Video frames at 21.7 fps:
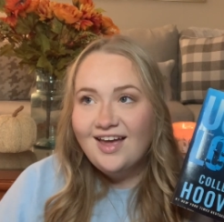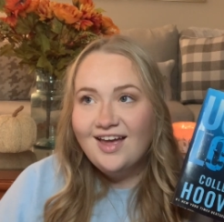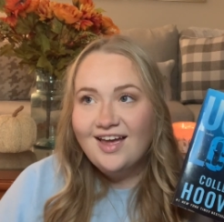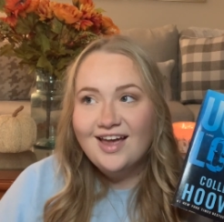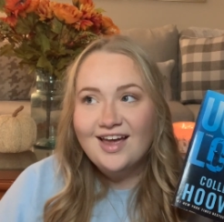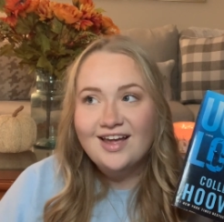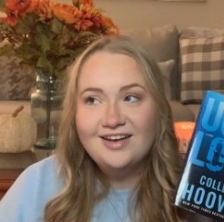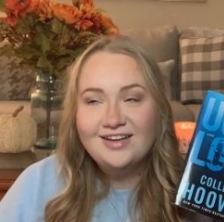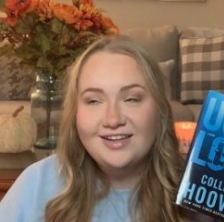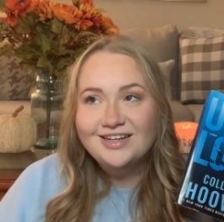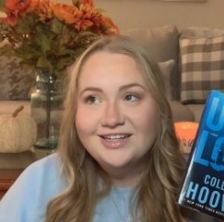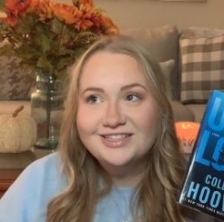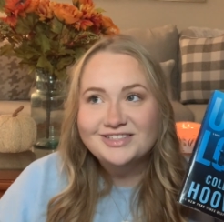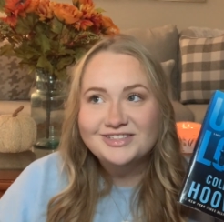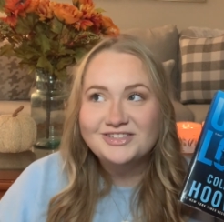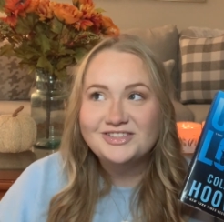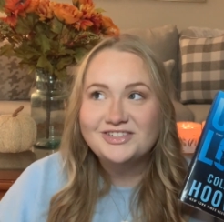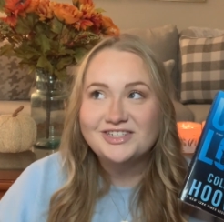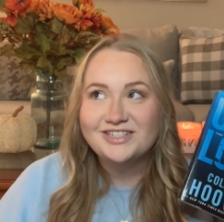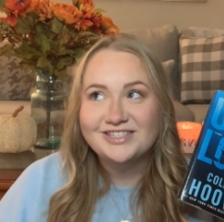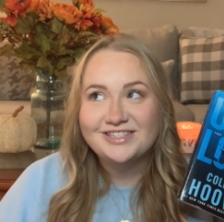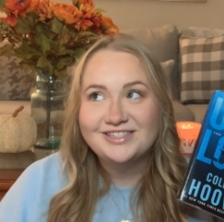And it's
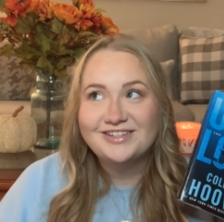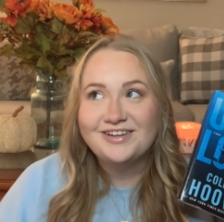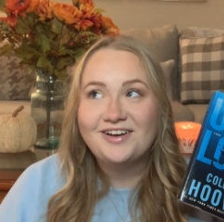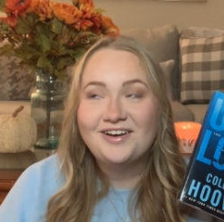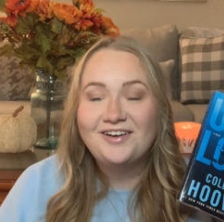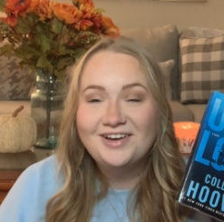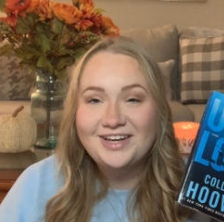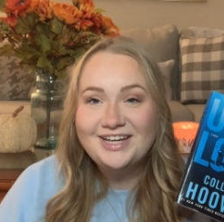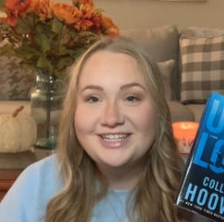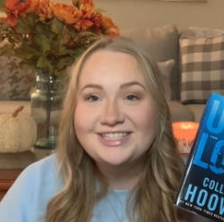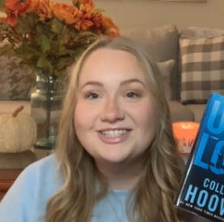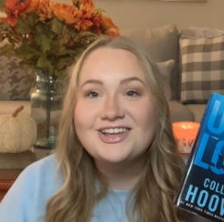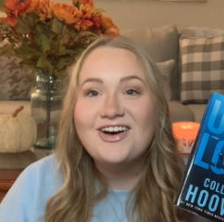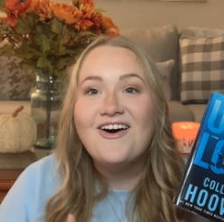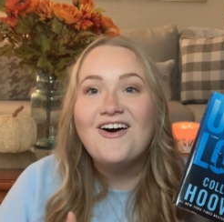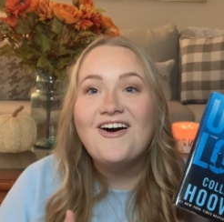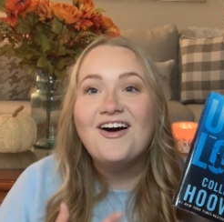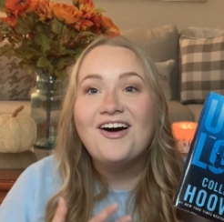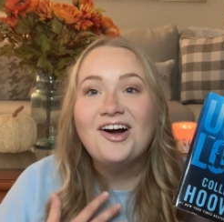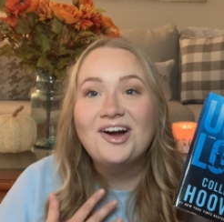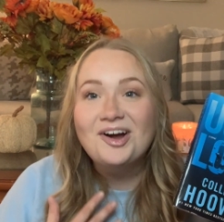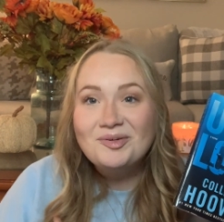just, it's
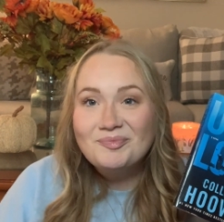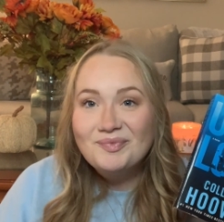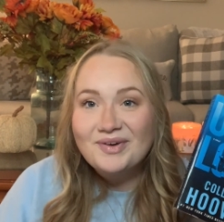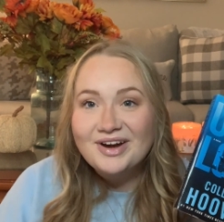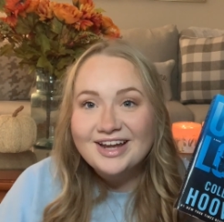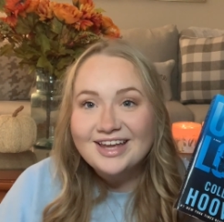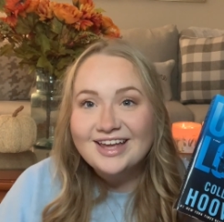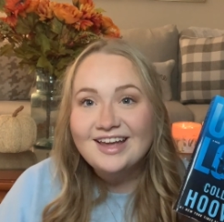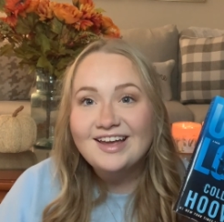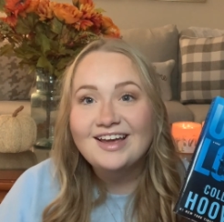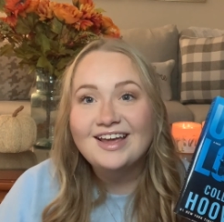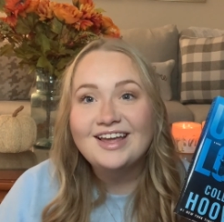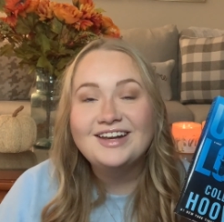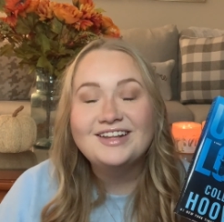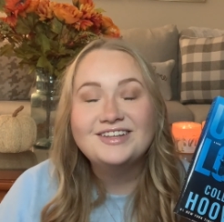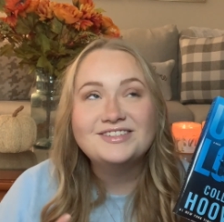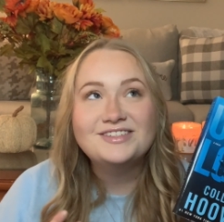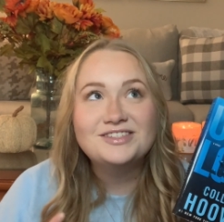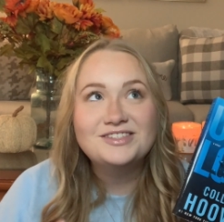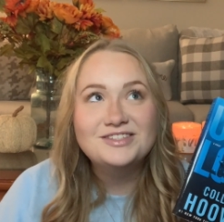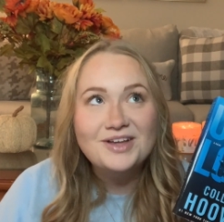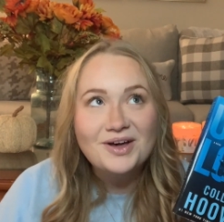heartbreaking. It
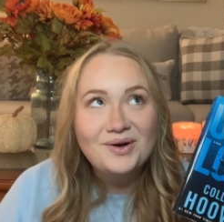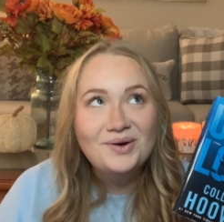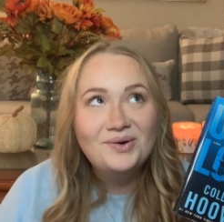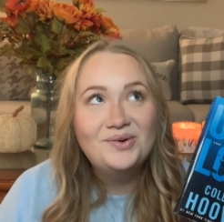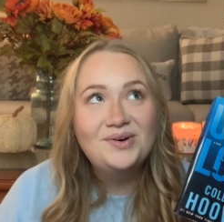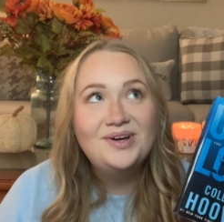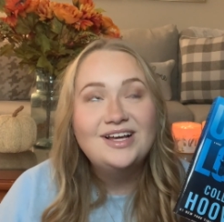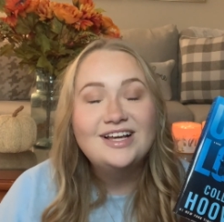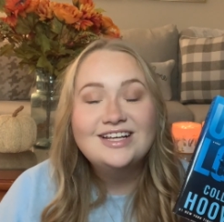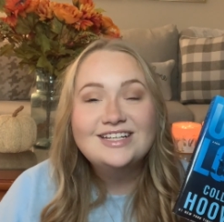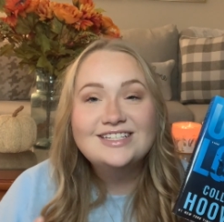is so